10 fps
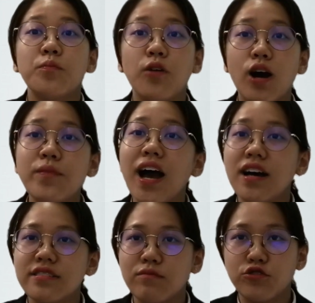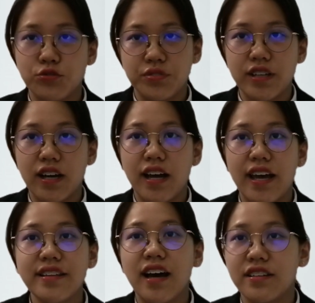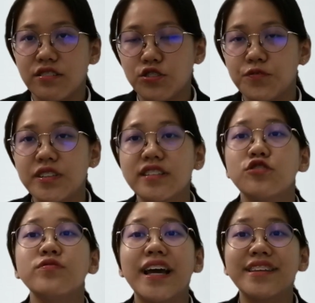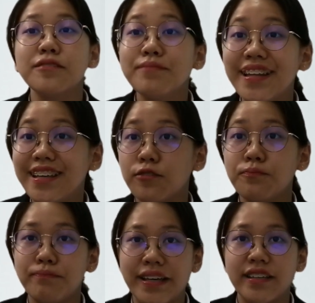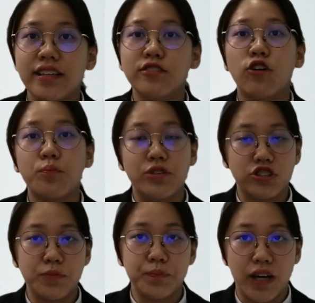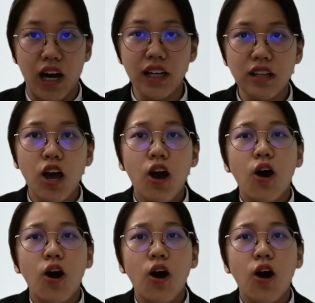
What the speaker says: Muhammad Azam Suja and others versus United Malayan Banking Corporation Berhad,